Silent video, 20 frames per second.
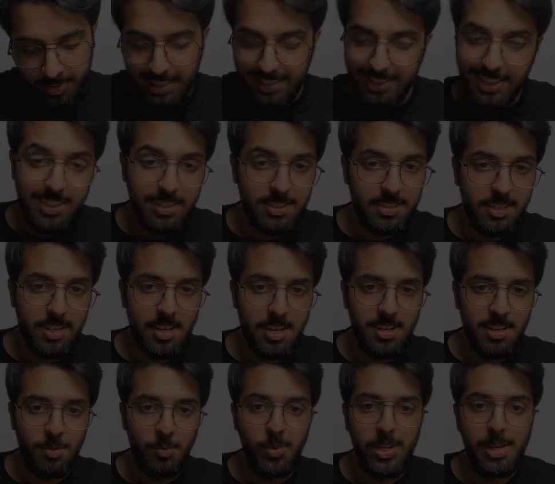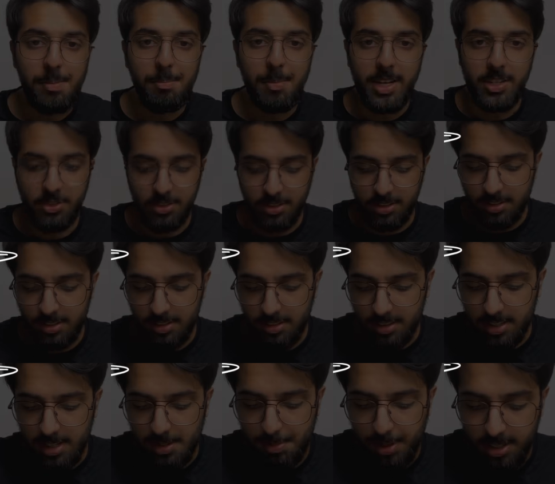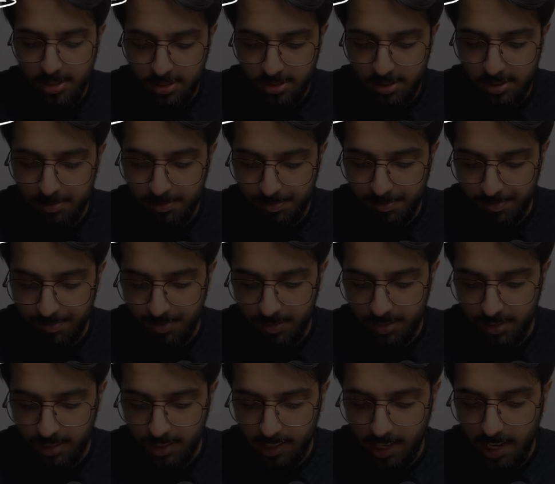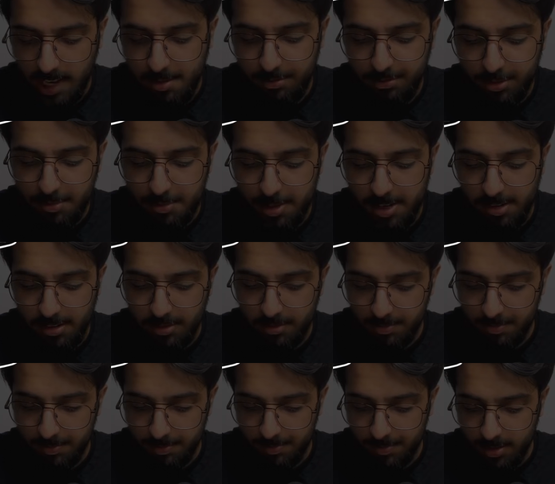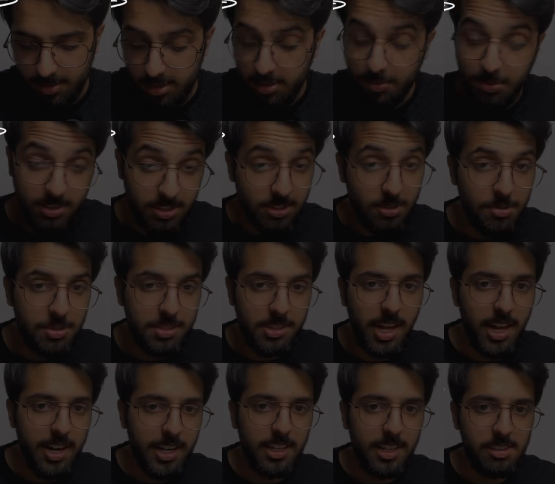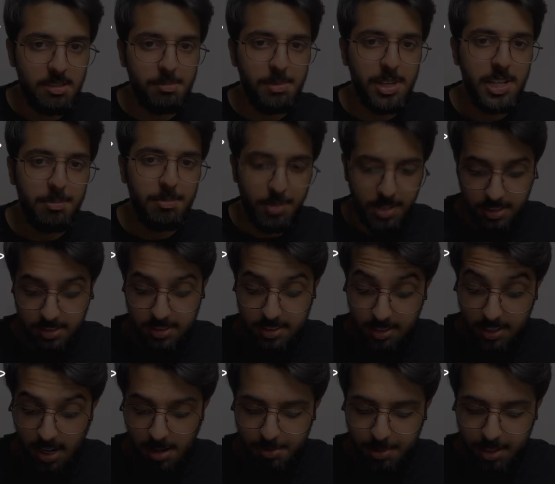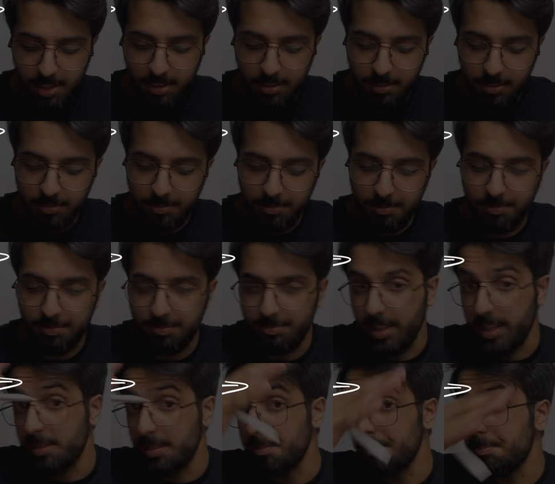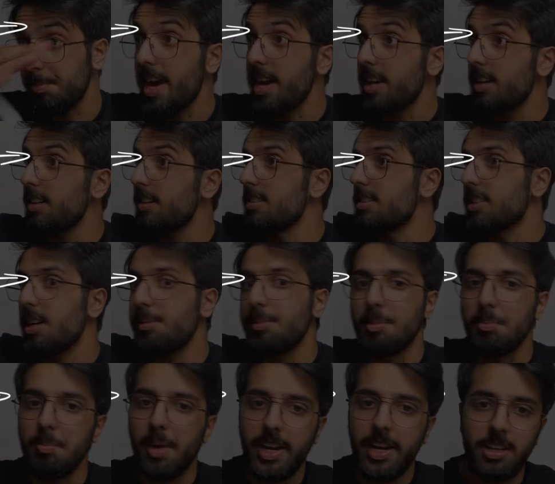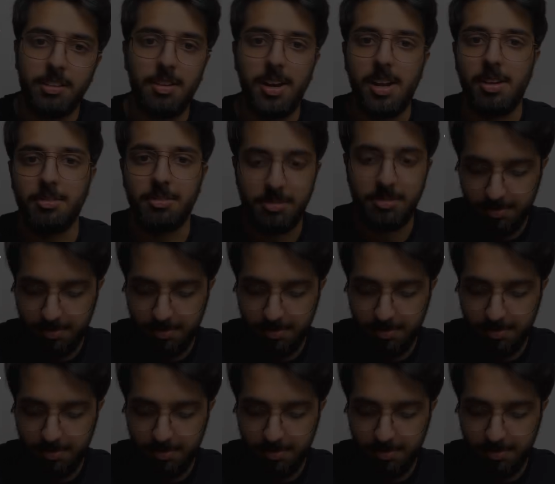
Let's say we imagine the pendulum came from here, So it's still starting at the mean, but it's coming like back. It's coming back around.